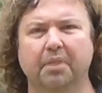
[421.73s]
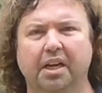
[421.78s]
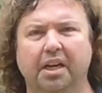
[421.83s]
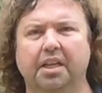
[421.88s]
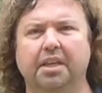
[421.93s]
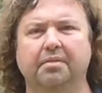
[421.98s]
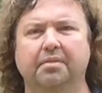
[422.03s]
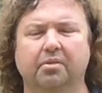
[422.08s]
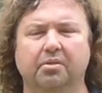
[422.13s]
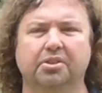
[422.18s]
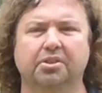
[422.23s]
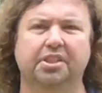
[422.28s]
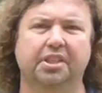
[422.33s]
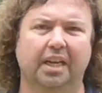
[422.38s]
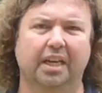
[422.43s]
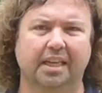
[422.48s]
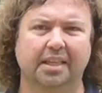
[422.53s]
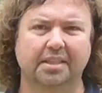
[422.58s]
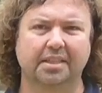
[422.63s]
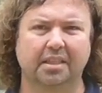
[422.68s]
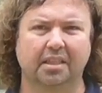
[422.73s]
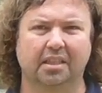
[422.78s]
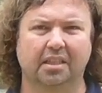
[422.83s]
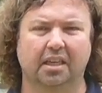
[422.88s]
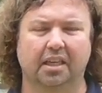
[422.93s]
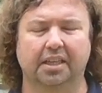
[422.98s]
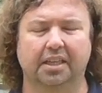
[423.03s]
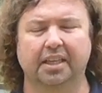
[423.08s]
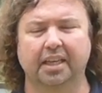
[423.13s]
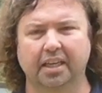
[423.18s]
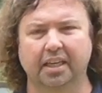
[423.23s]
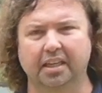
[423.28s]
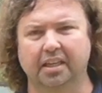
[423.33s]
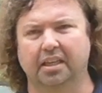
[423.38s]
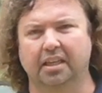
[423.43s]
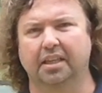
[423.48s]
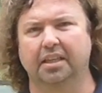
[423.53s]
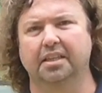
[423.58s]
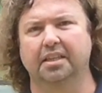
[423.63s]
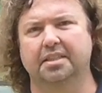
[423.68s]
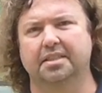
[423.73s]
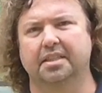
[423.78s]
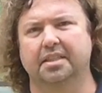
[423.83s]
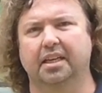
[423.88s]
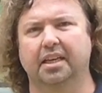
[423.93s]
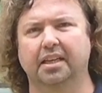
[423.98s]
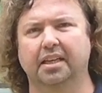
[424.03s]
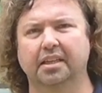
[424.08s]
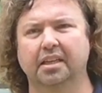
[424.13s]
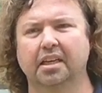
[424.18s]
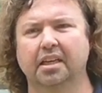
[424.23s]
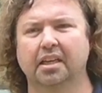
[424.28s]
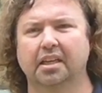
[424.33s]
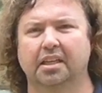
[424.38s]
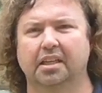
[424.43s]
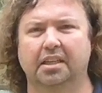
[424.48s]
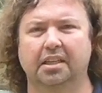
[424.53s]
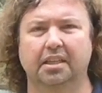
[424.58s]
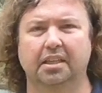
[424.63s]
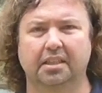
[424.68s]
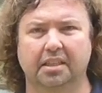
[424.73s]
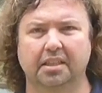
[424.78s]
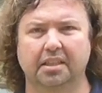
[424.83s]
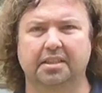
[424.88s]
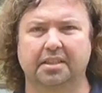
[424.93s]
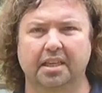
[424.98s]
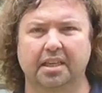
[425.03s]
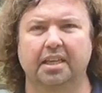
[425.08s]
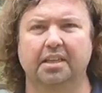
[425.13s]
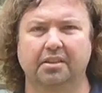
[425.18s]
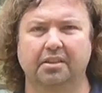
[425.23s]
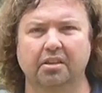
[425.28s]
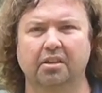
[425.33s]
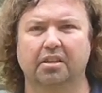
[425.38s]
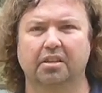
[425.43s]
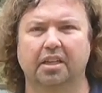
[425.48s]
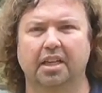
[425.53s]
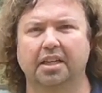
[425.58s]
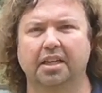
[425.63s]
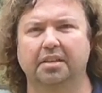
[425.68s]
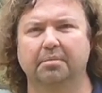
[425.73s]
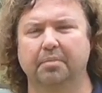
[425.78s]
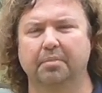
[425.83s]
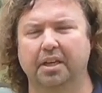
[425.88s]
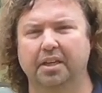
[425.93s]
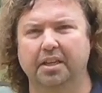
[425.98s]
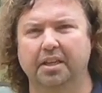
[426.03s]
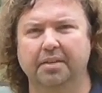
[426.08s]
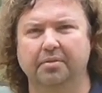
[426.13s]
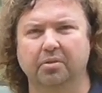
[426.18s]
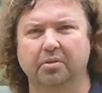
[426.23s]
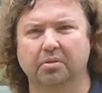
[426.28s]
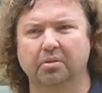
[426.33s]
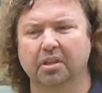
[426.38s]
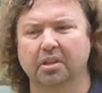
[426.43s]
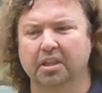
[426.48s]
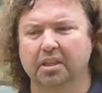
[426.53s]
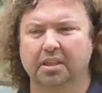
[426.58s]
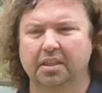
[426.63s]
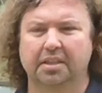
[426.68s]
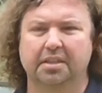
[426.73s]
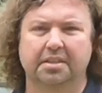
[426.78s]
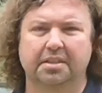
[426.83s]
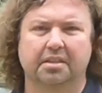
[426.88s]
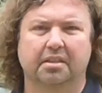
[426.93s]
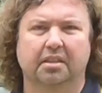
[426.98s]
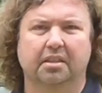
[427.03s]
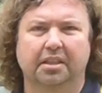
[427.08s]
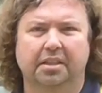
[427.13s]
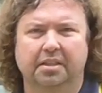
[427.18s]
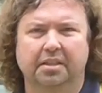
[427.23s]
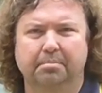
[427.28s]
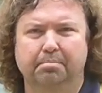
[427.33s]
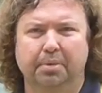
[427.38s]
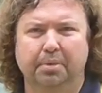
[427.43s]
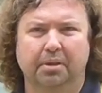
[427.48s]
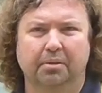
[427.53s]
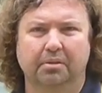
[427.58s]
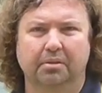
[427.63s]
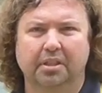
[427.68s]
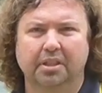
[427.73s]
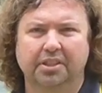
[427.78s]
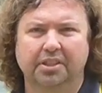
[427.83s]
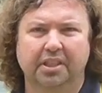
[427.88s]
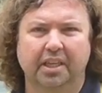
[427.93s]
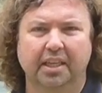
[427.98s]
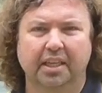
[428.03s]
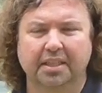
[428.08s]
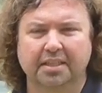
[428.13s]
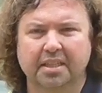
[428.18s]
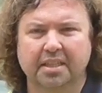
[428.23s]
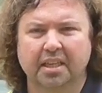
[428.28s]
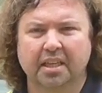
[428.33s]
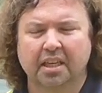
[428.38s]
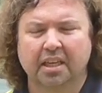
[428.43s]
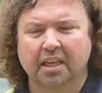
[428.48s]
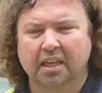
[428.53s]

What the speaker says: medieval chest. I get it, I understand. It's not a medieval designed, built chest.